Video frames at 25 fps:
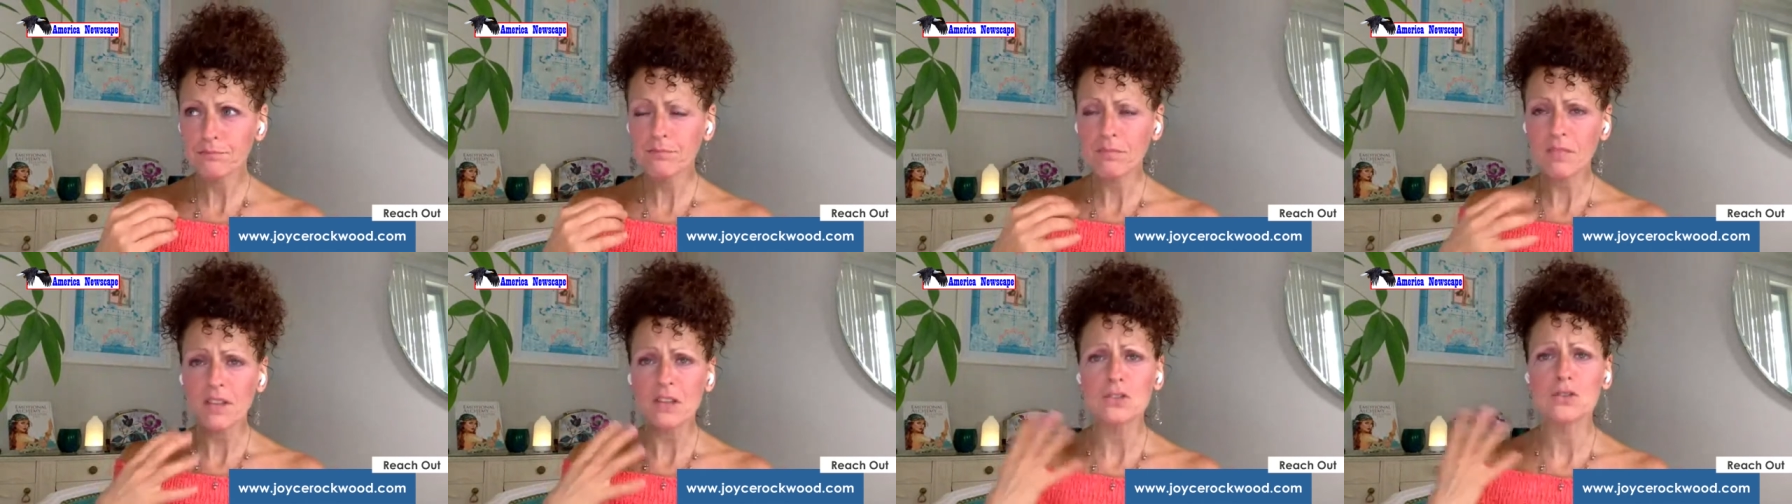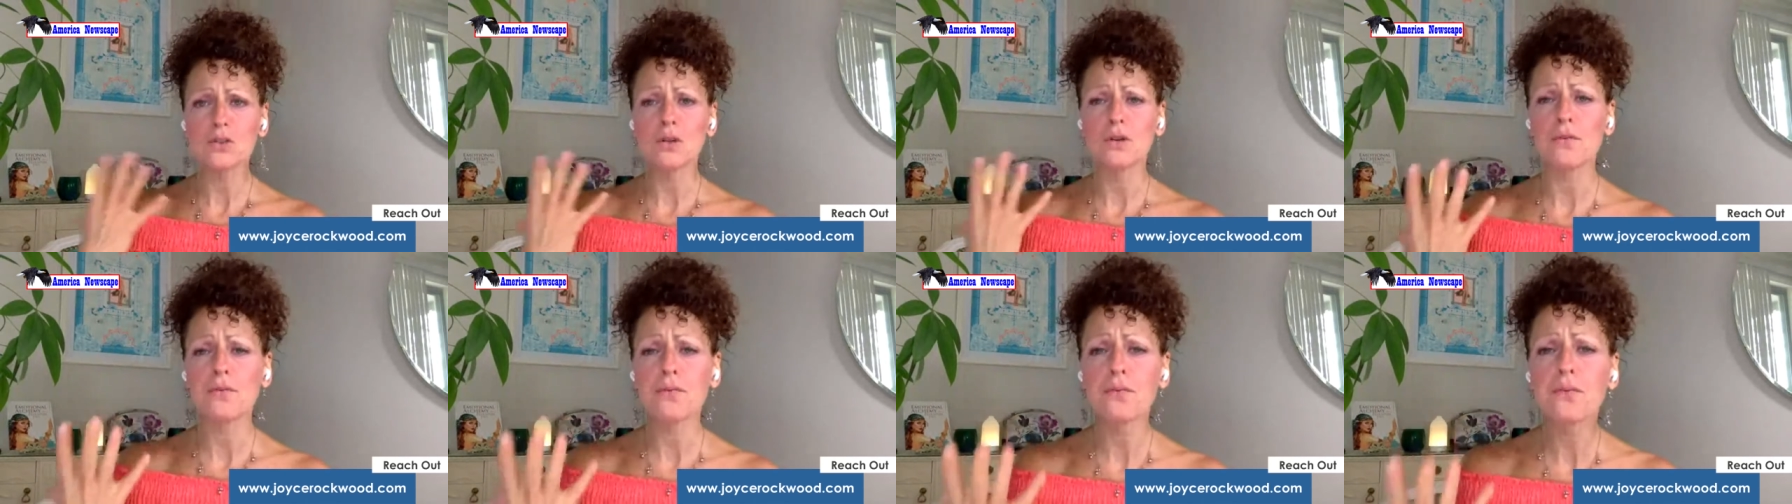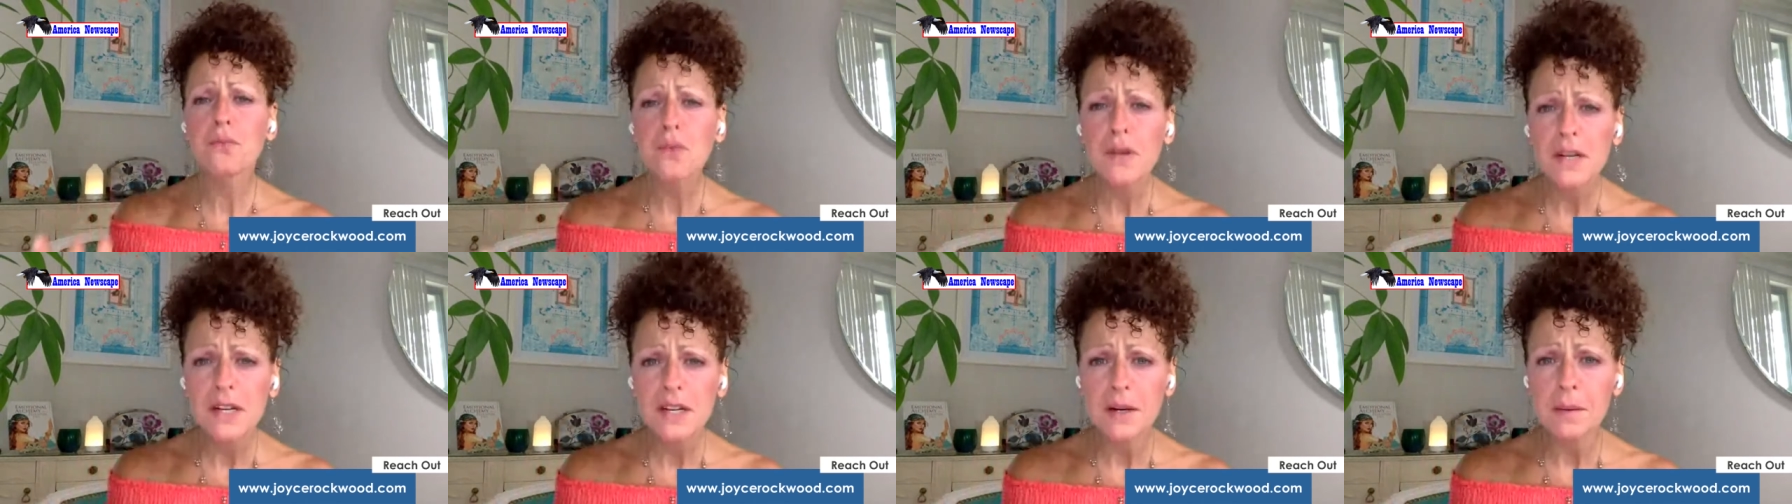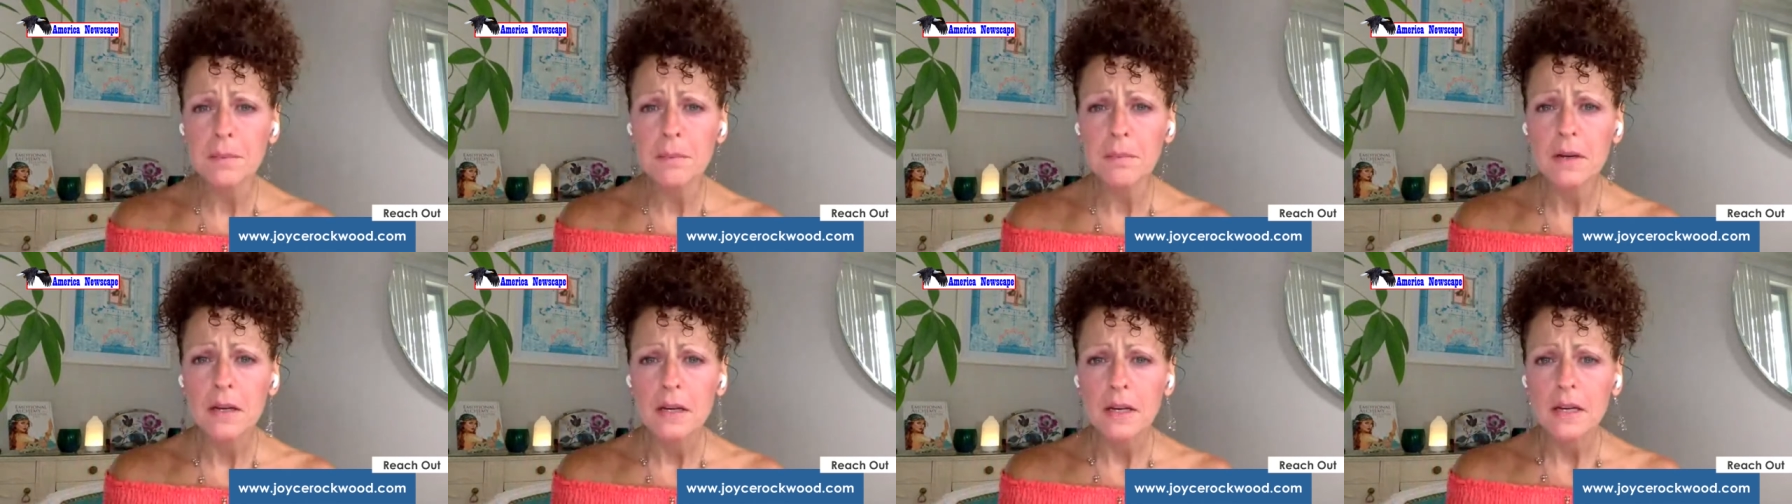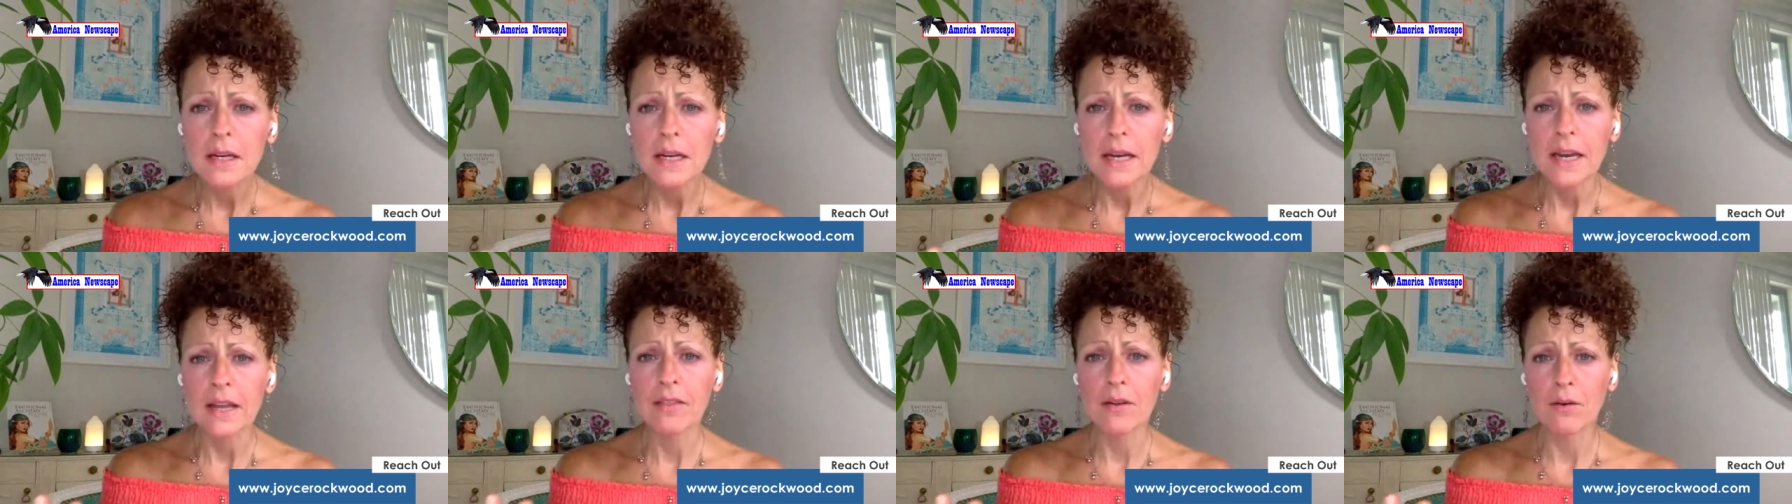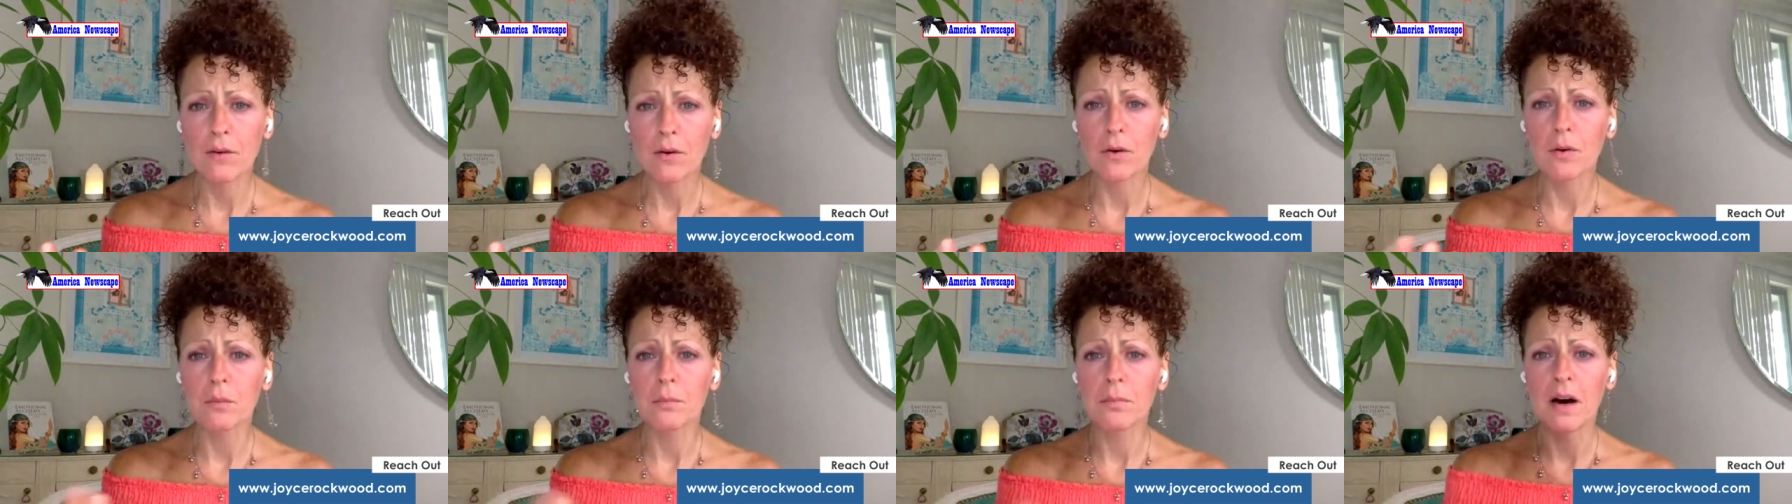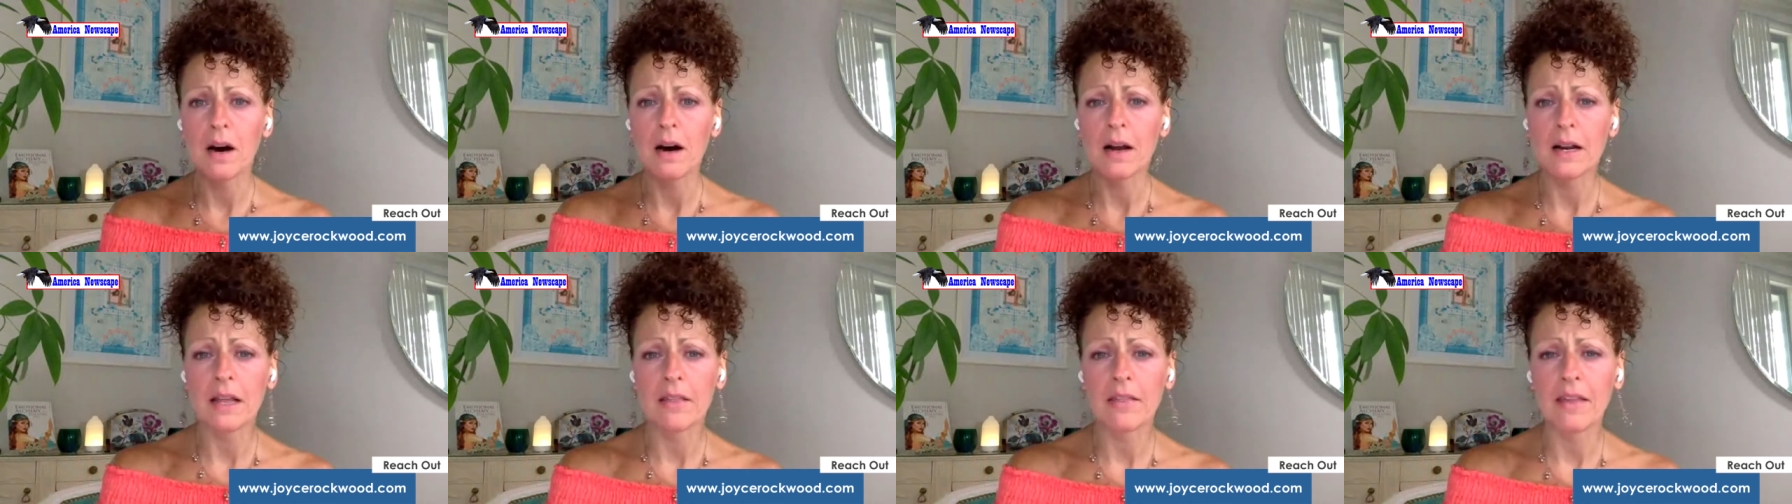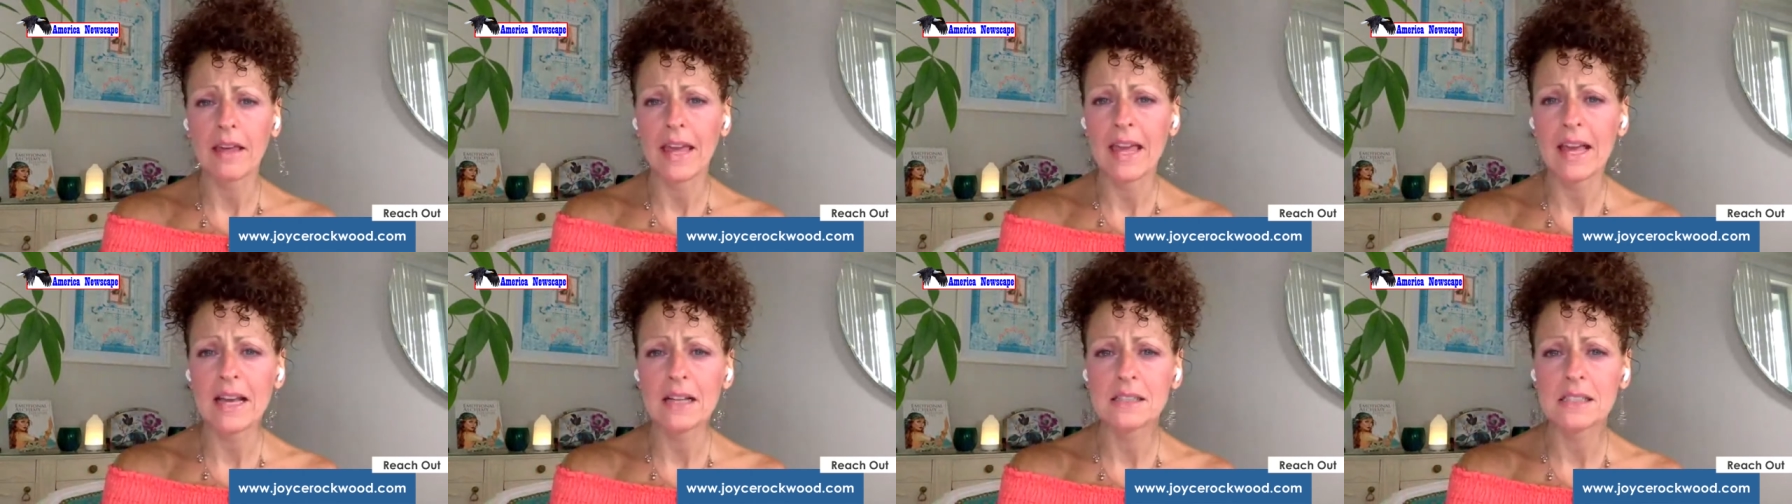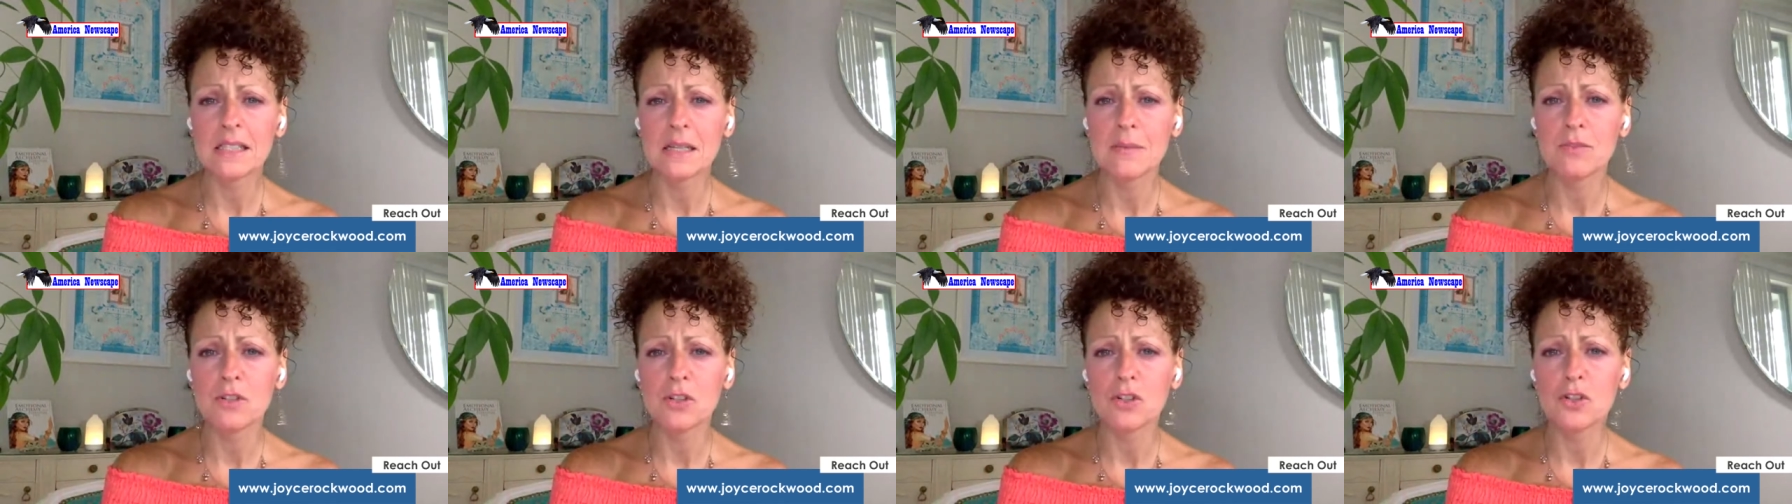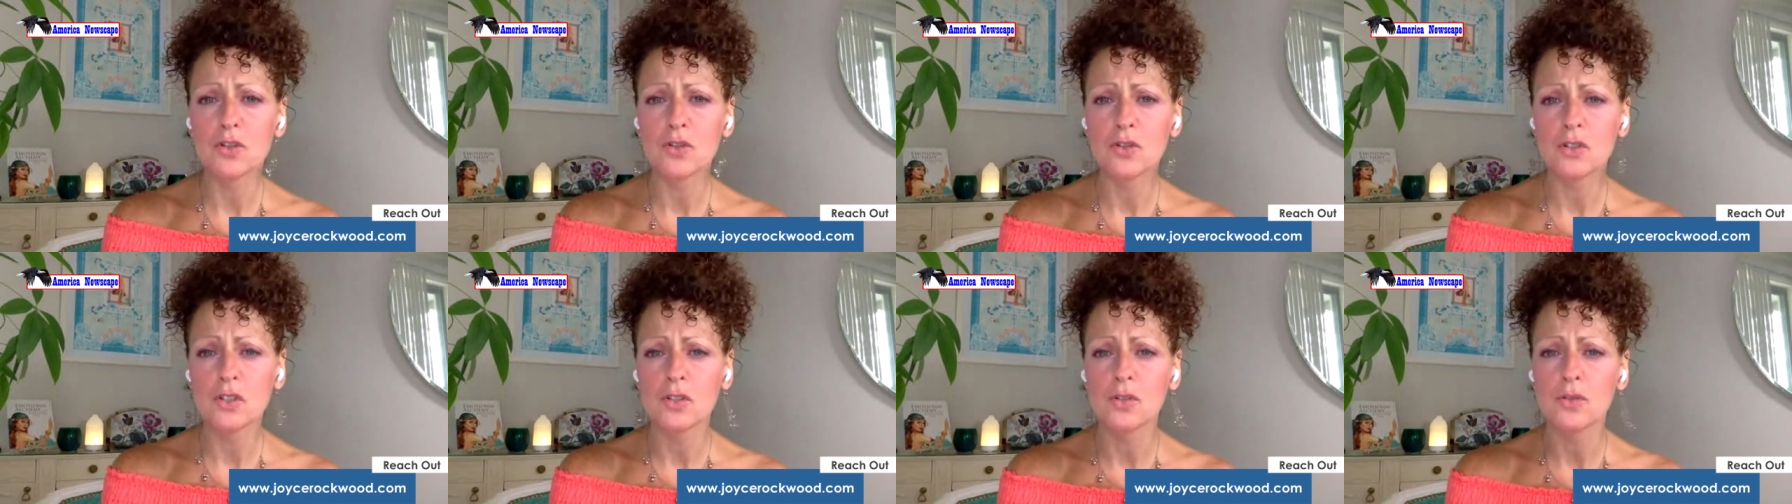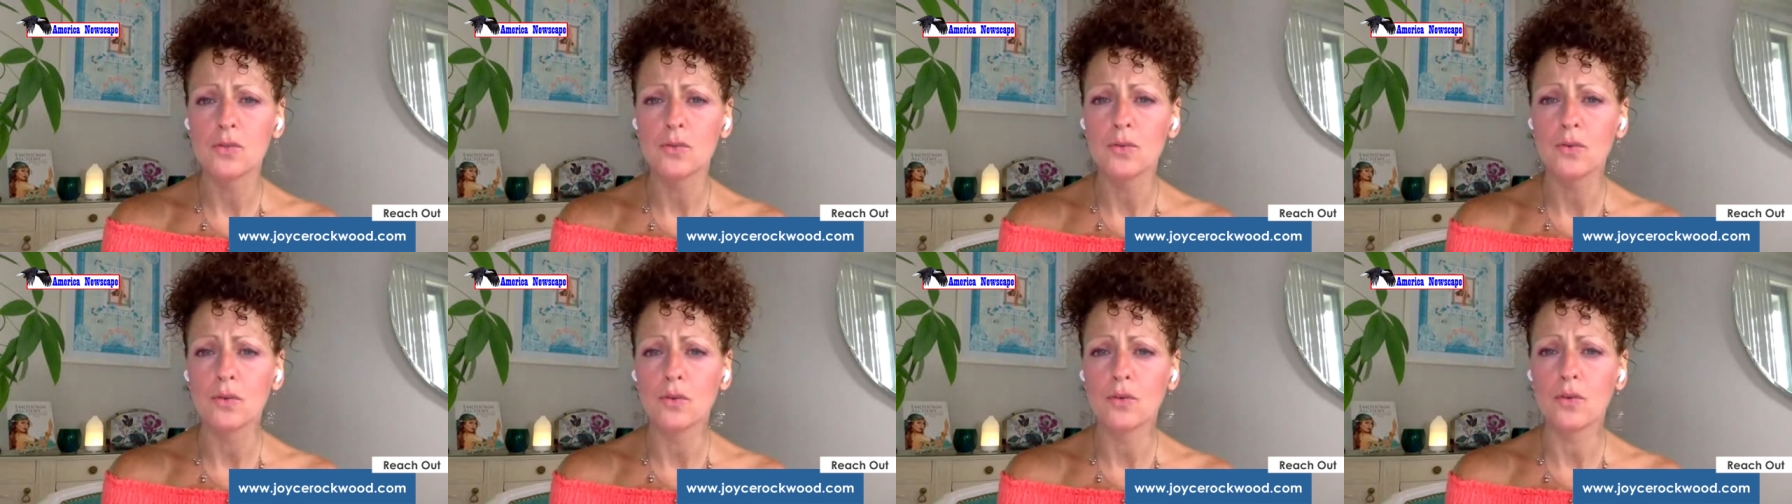sort of freedom in their own body. They can't seem to, to